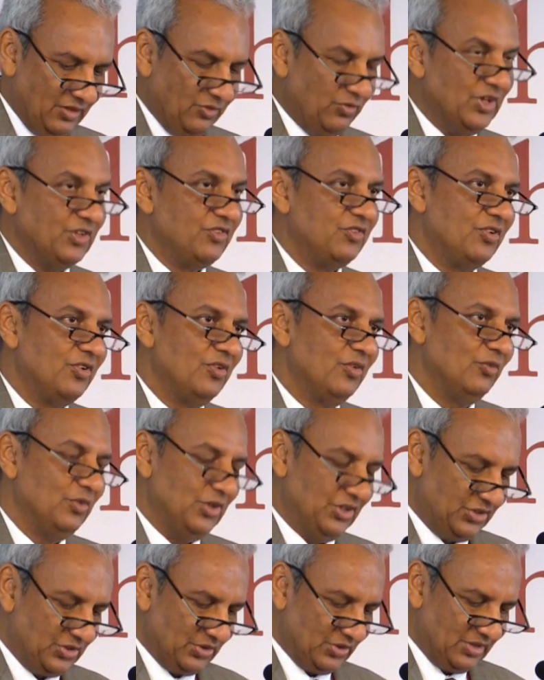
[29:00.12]
which
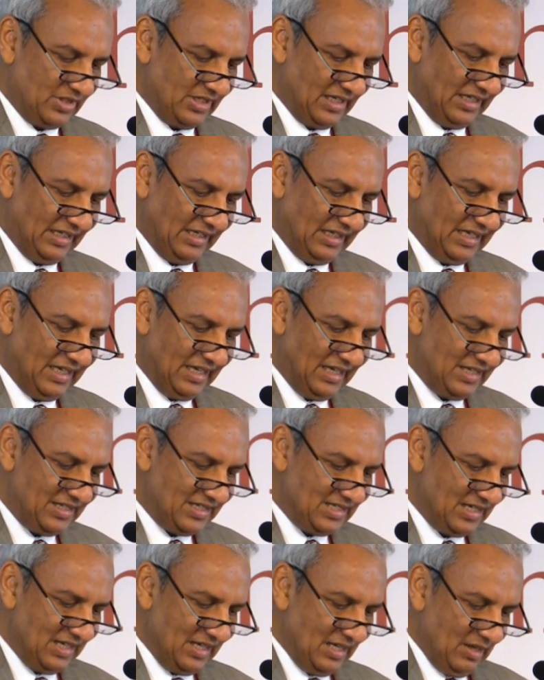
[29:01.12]
we should
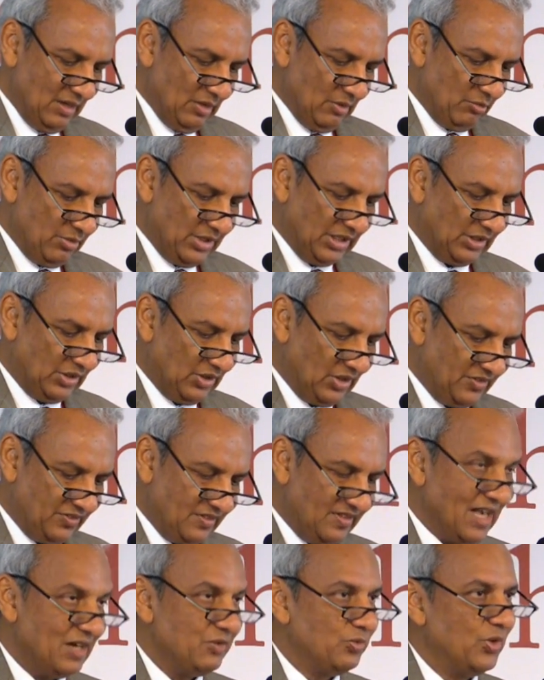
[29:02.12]
engage, because
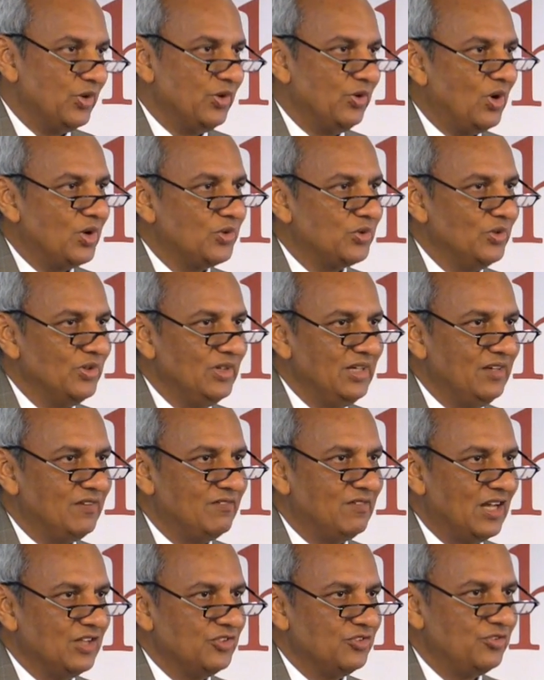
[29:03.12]
that would not only
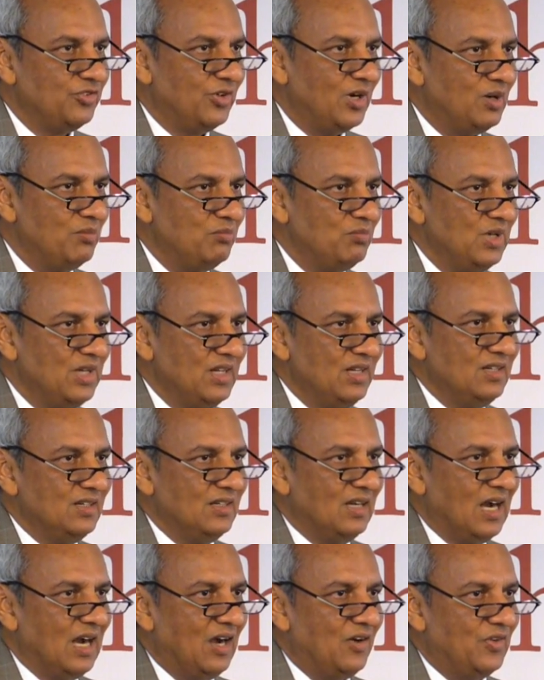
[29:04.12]
transform
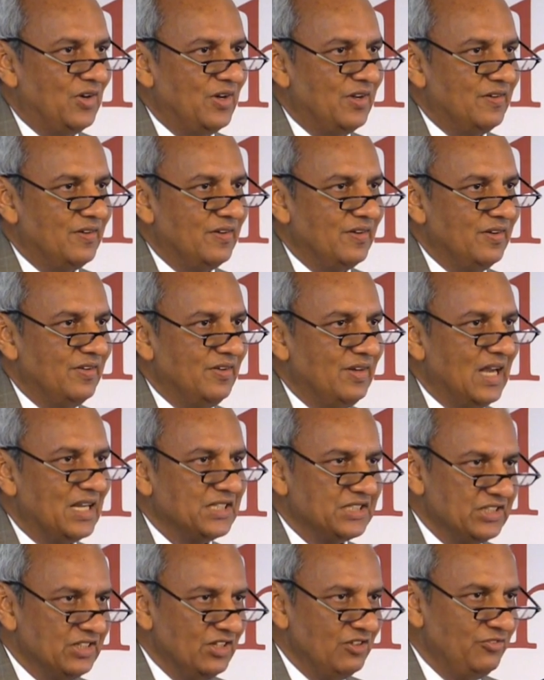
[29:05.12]
our
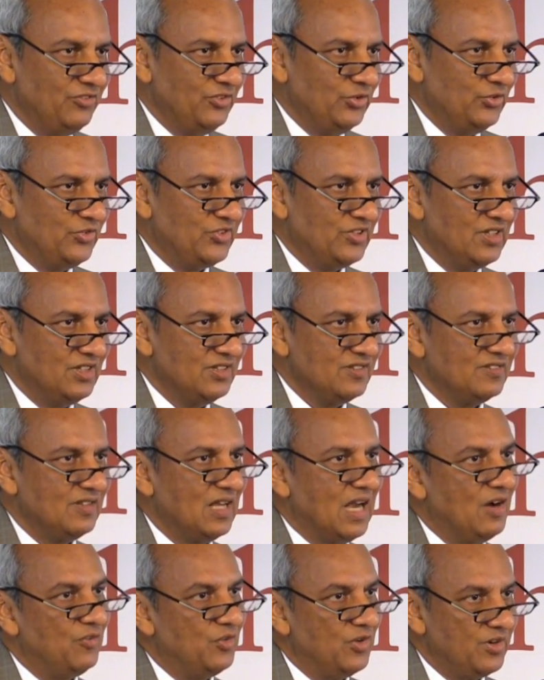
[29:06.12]
national futures
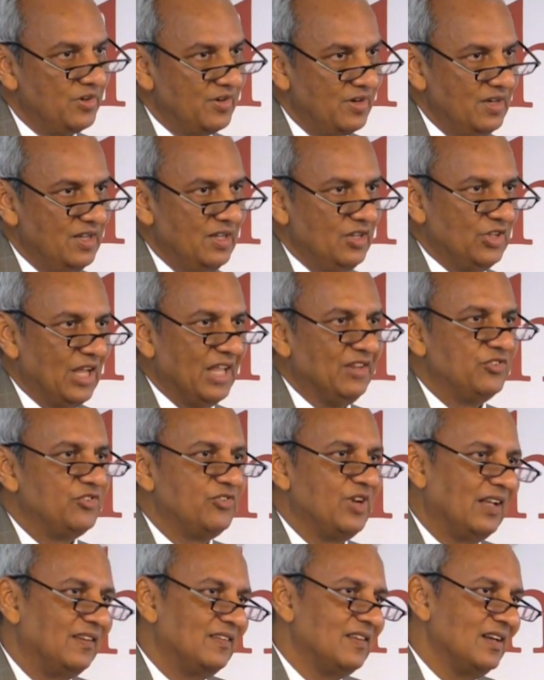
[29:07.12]
and
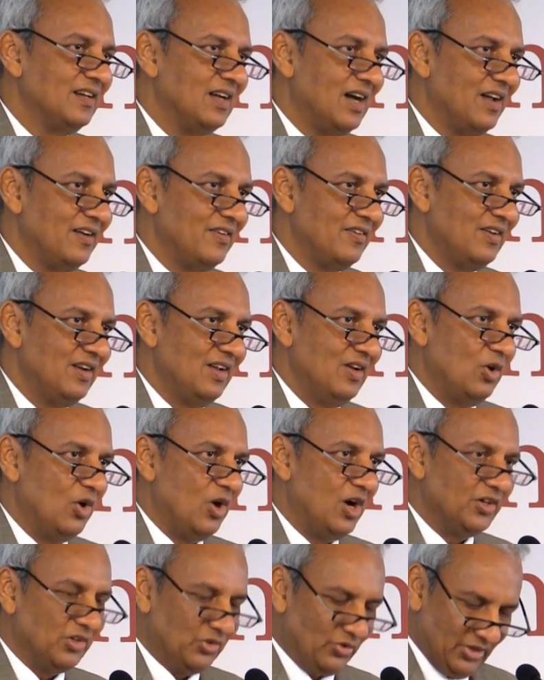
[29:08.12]
strengthen our
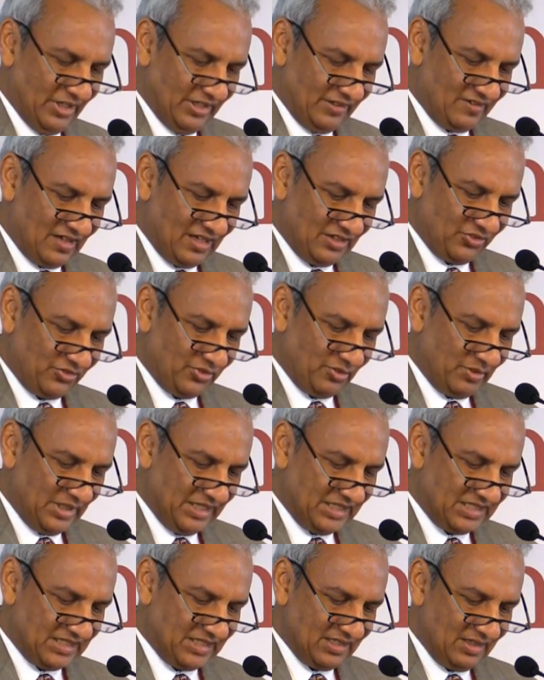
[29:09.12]
ongoing
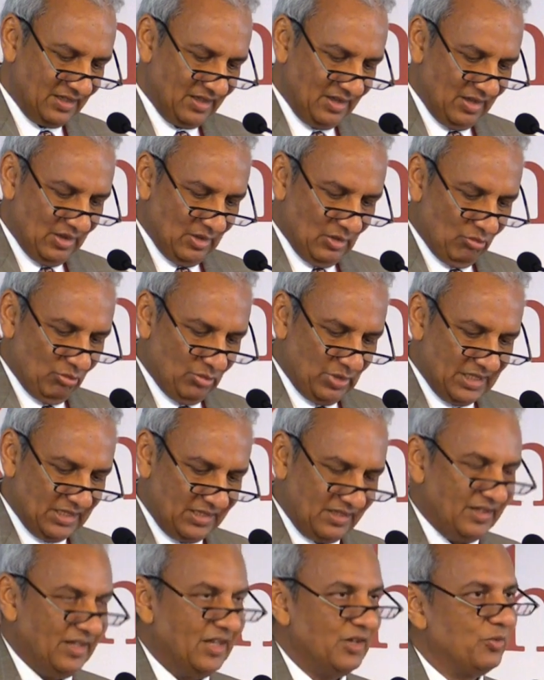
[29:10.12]
transformation,
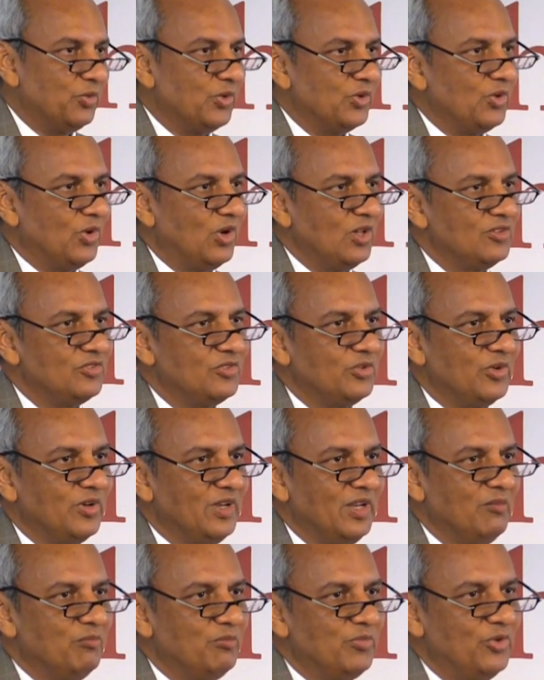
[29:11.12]
but it would also
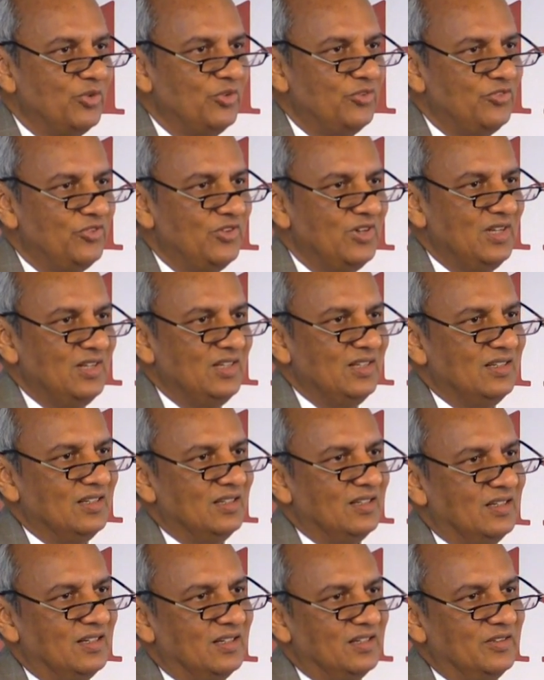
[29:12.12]
improve
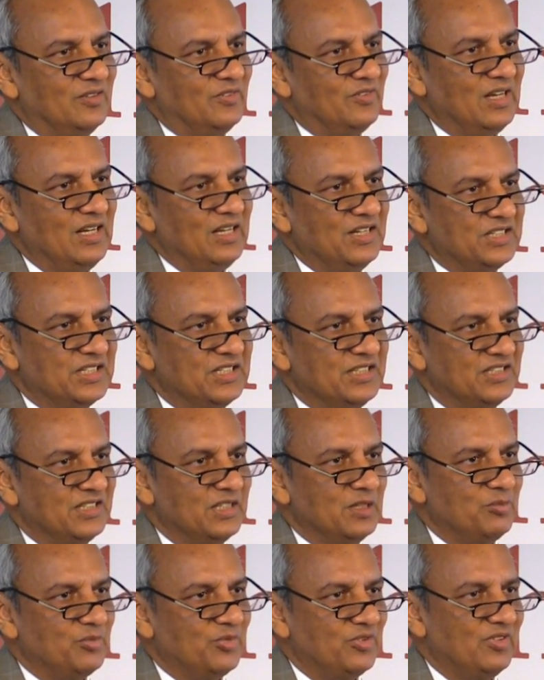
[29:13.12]

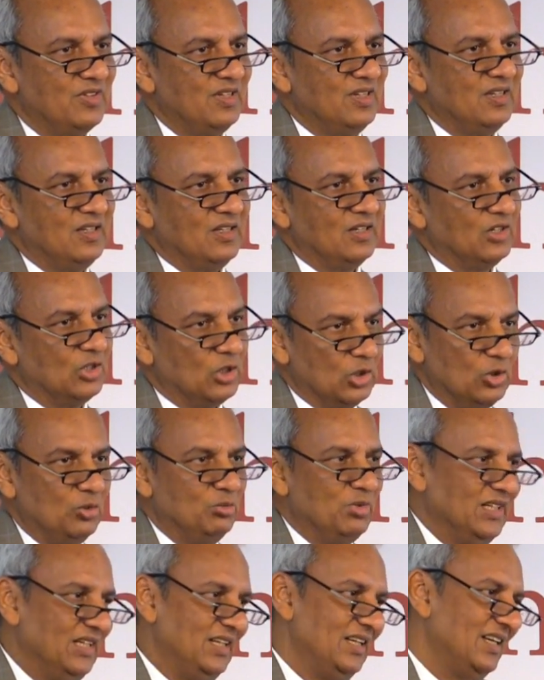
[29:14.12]
relationships
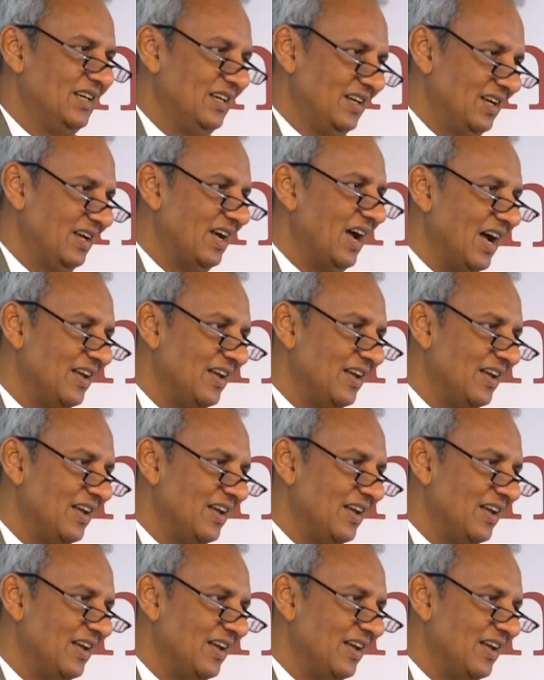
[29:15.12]
globally. I